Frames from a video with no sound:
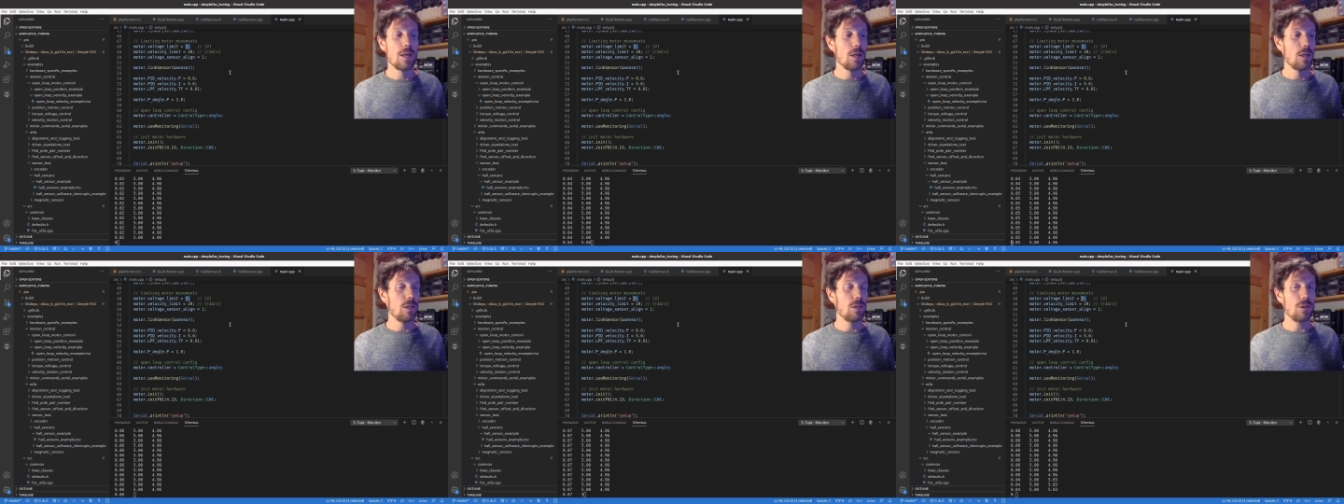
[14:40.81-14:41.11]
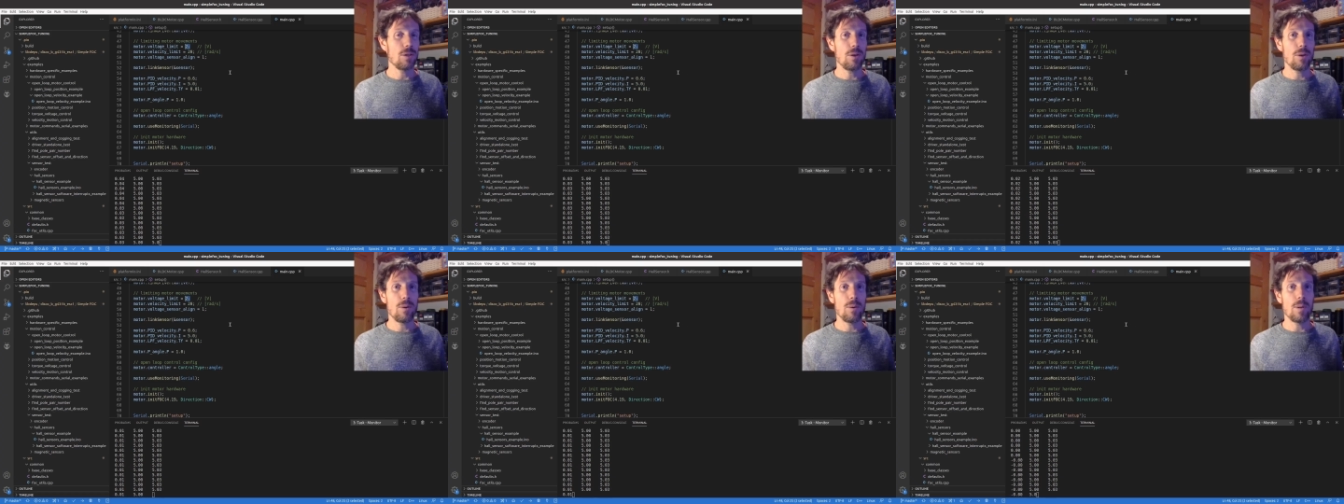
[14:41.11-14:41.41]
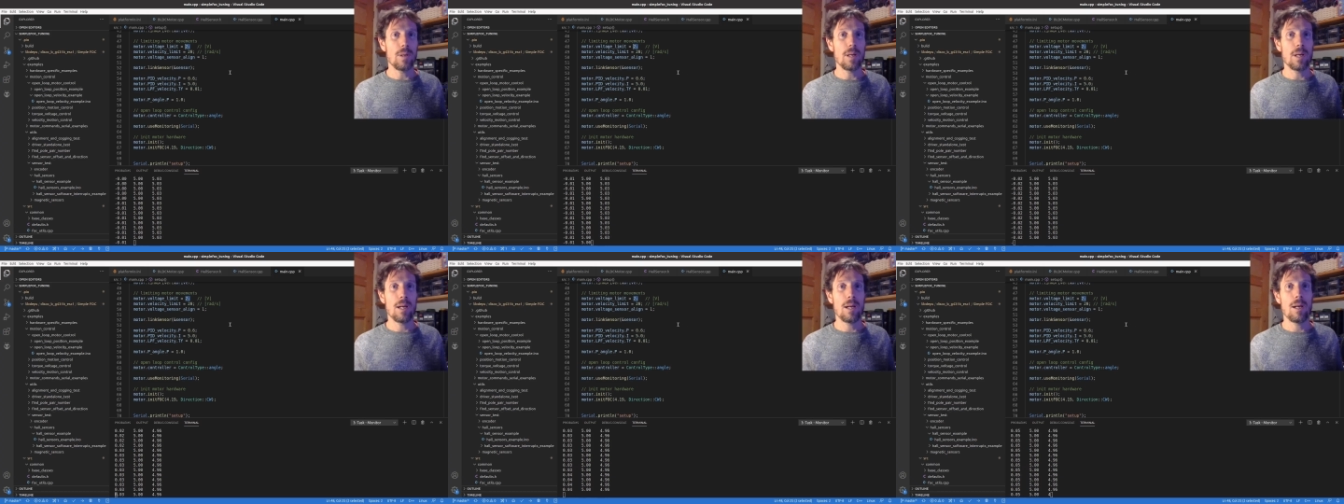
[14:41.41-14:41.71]
So
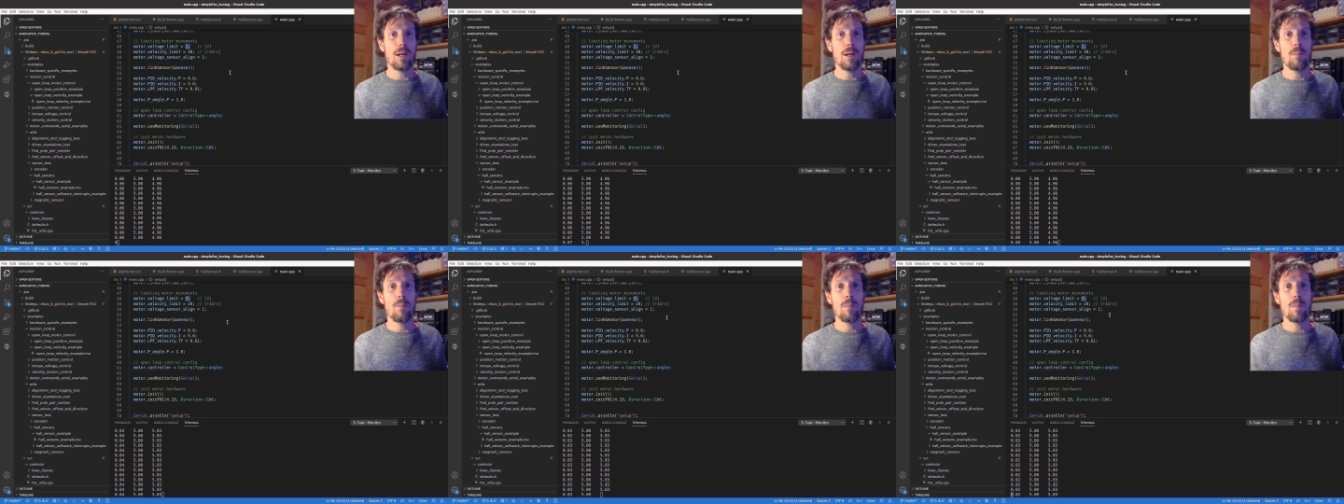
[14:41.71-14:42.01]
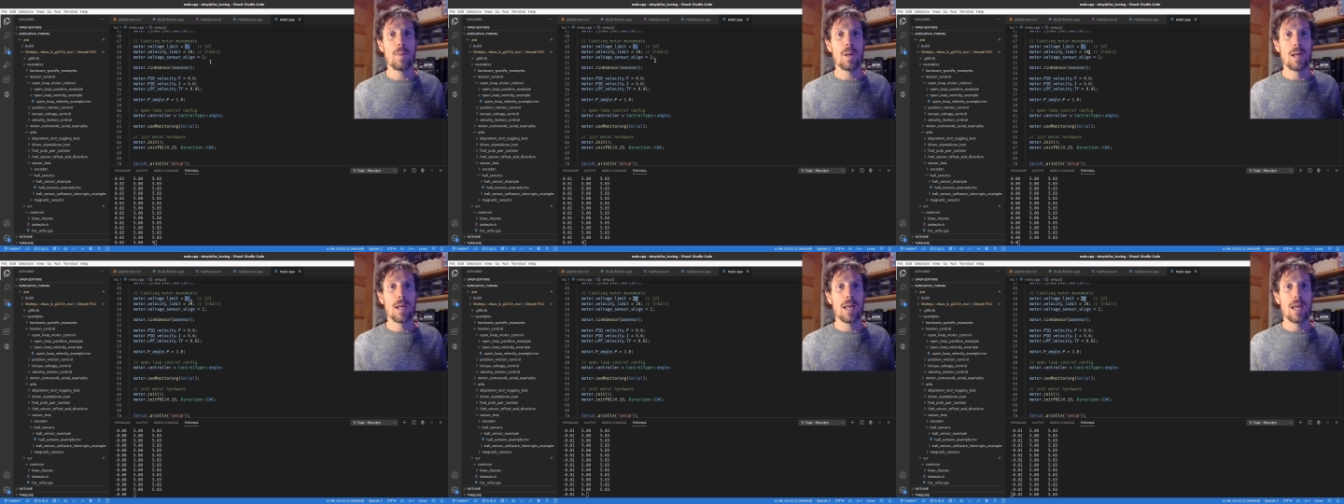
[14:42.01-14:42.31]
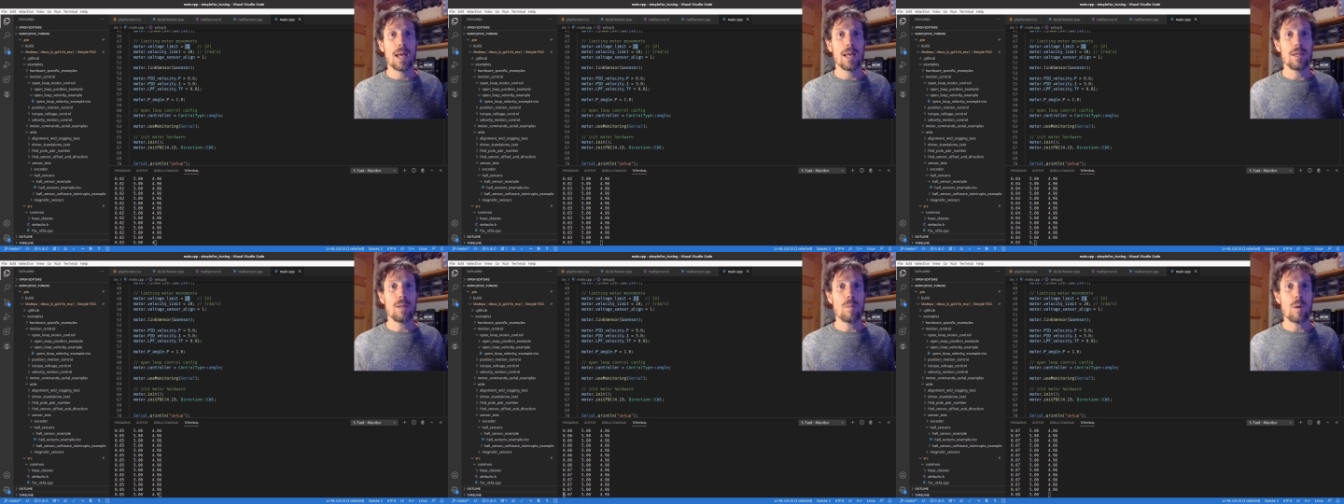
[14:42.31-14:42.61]
um,
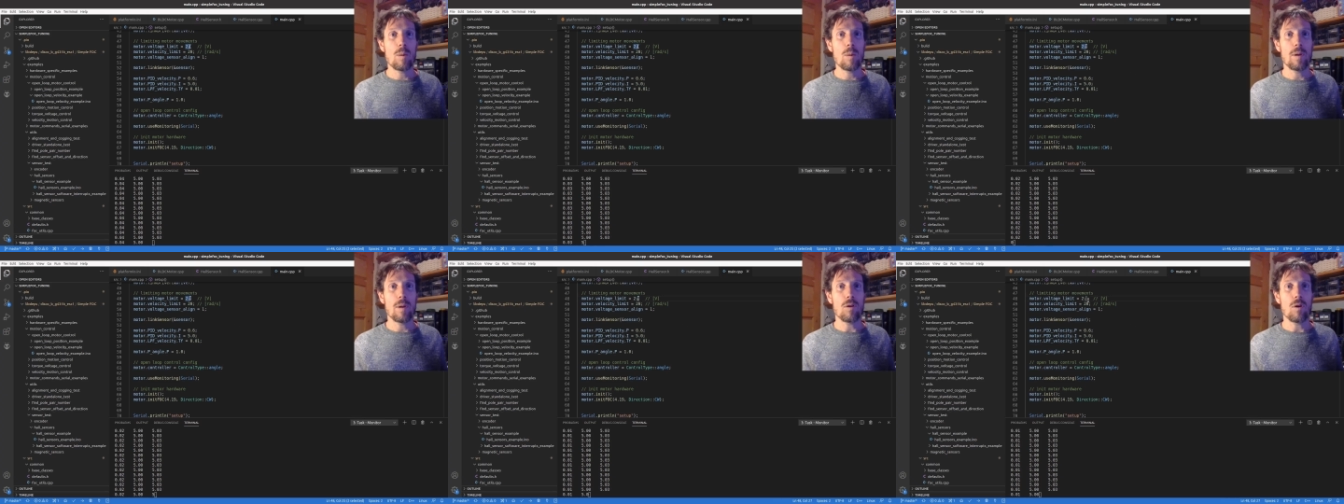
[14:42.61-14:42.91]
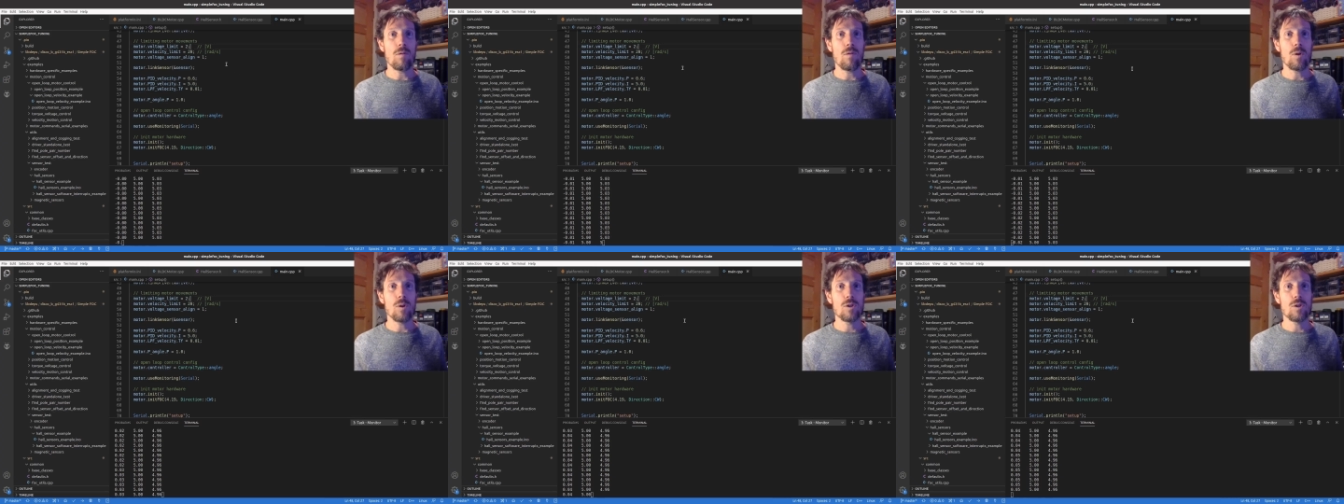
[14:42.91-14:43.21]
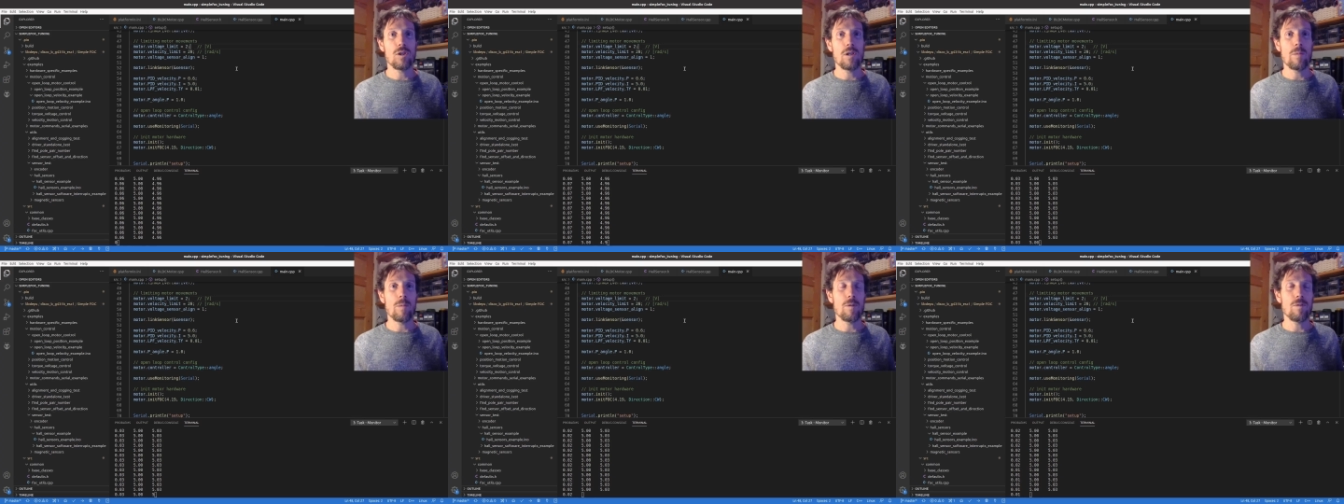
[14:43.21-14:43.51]
at the moment I've got a
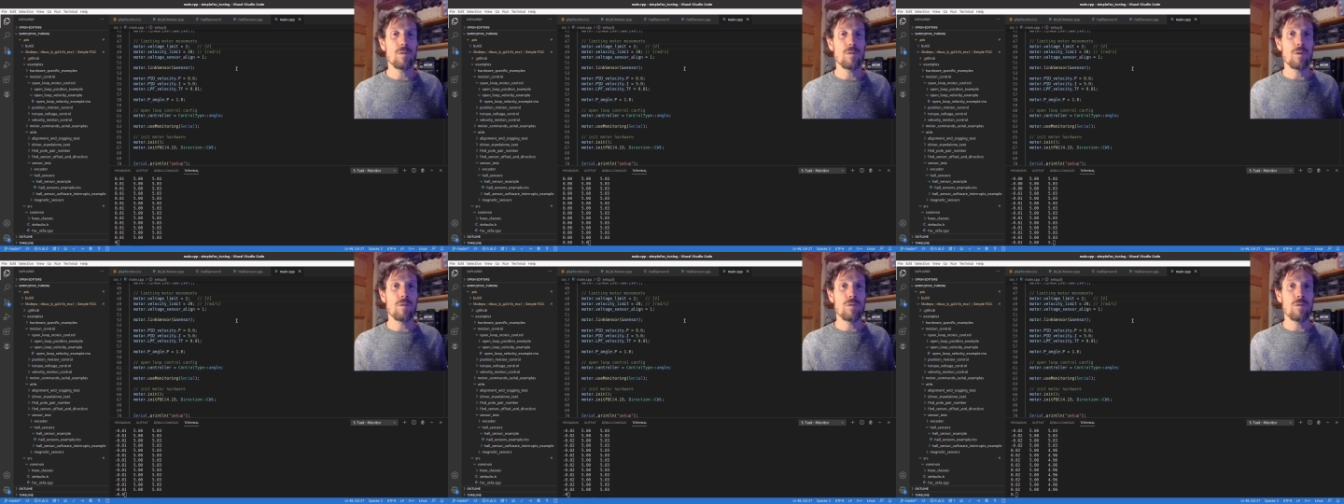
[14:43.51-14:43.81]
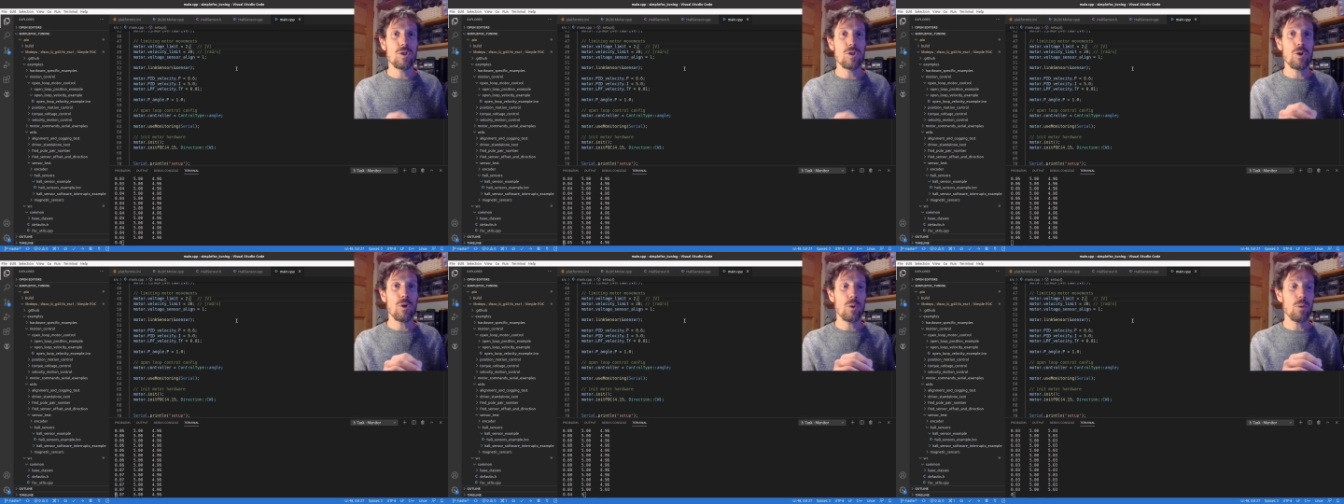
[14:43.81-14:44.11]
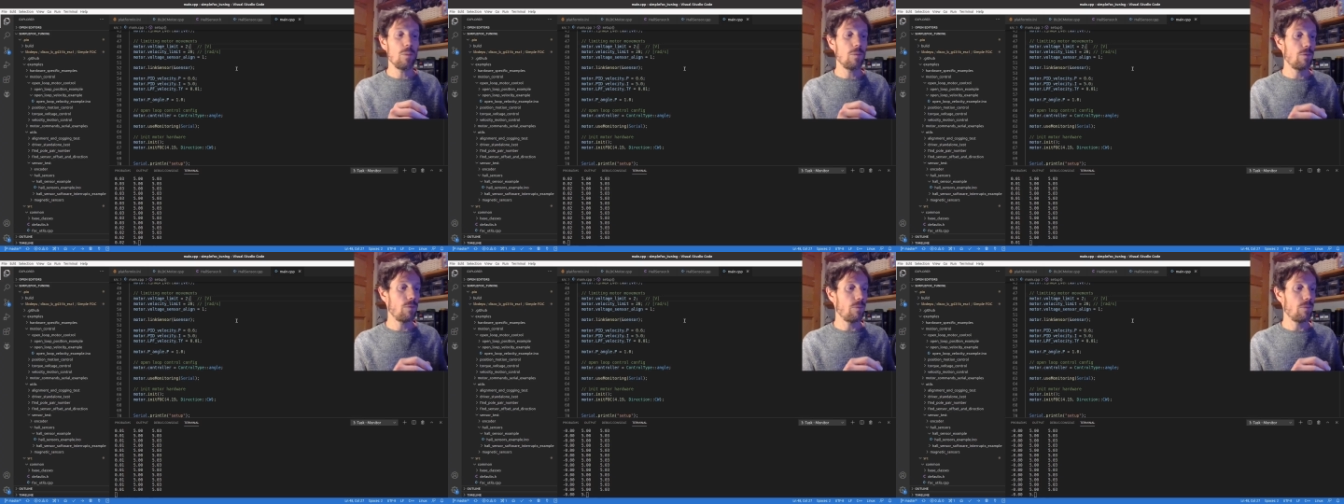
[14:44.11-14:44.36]
voltage limit of two,